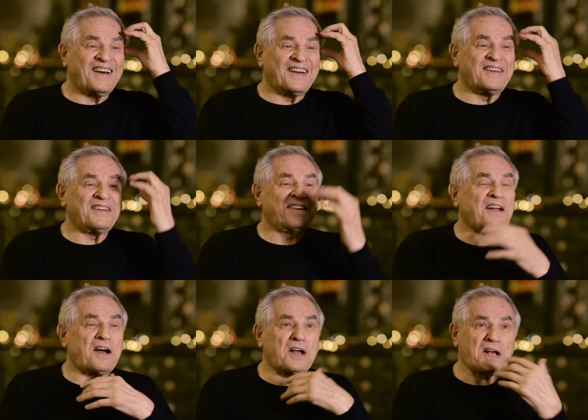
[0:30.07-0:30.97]
And
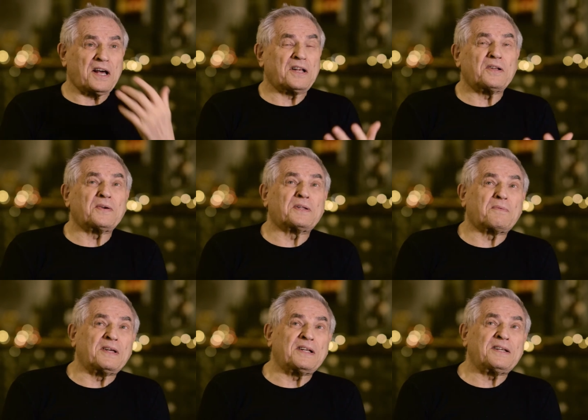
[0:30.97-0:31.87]
I had to
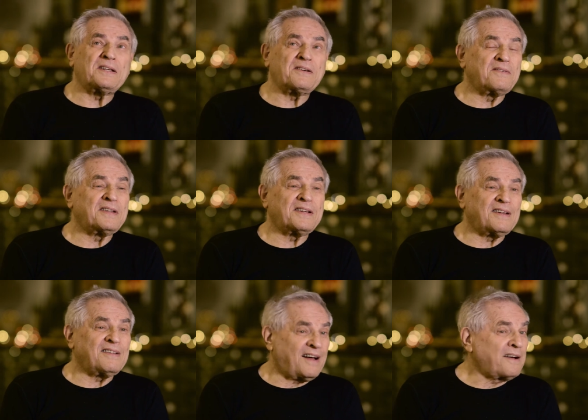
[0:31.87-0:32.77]
explain to him
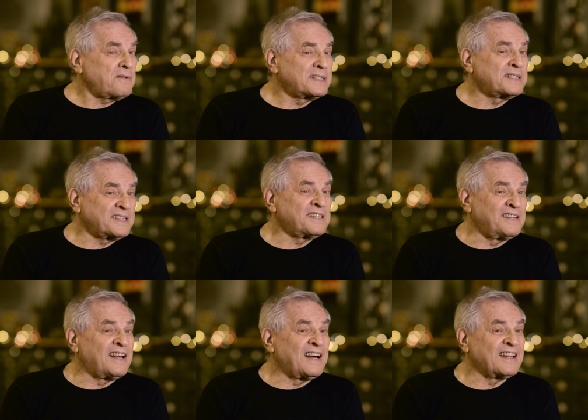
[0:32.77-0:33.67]
that I was seeing a
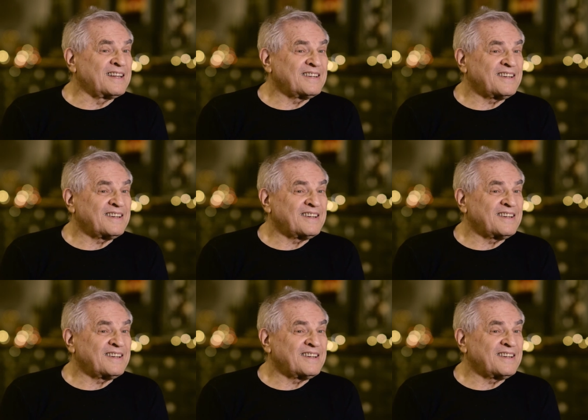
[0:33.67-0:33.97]
lot